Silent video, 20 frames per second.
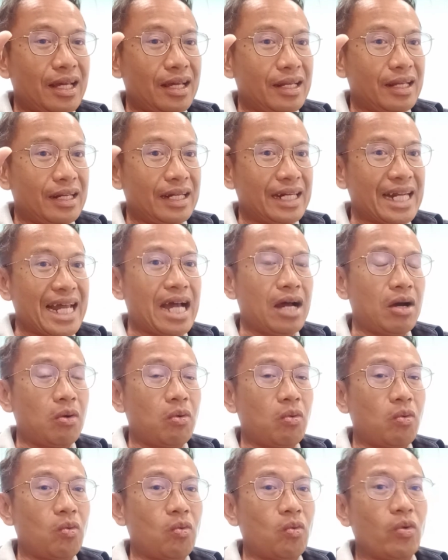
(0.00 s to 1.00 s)

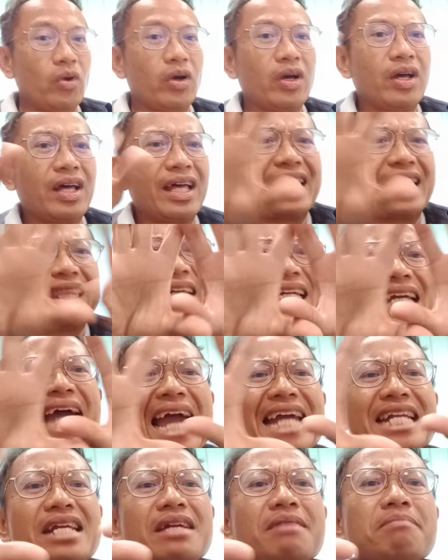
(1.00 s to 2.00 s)
Now, the
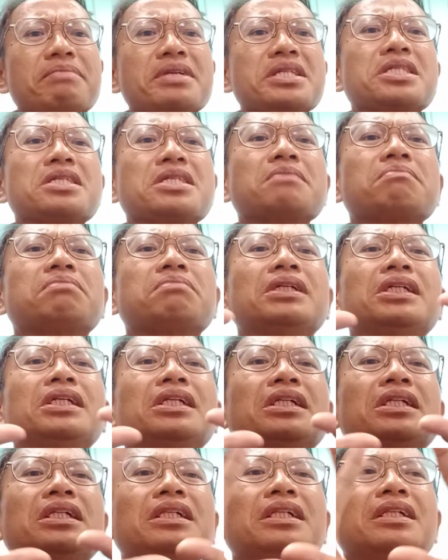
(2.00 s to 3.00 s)
guiding
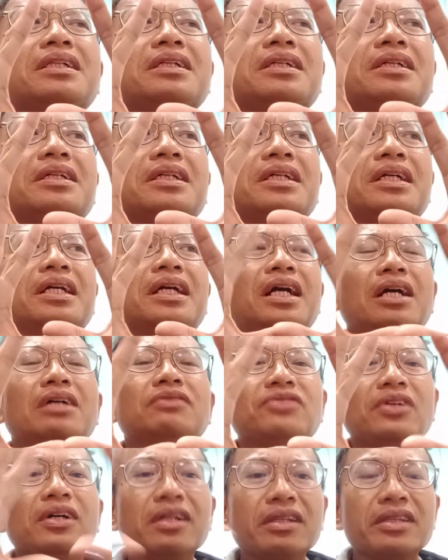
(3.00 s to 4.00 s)
principle of
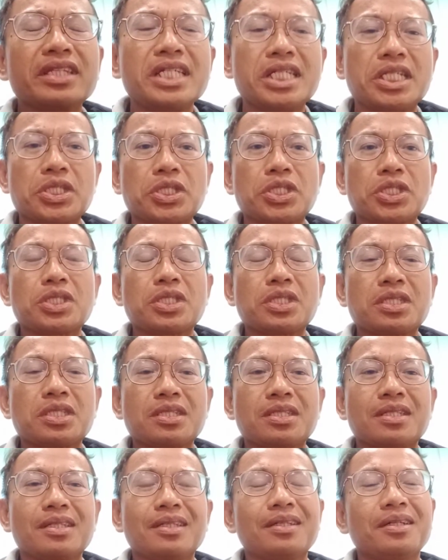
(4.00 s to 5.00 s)
all these
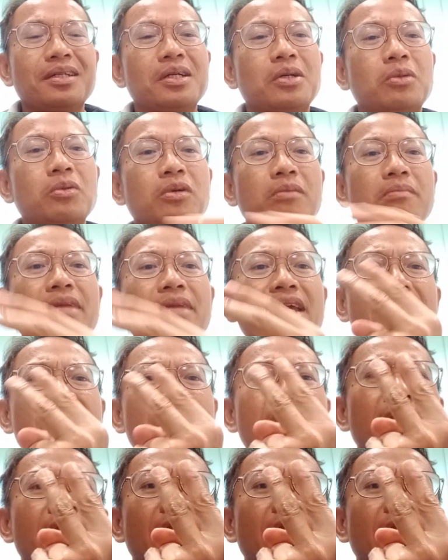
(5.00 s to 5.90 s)
would be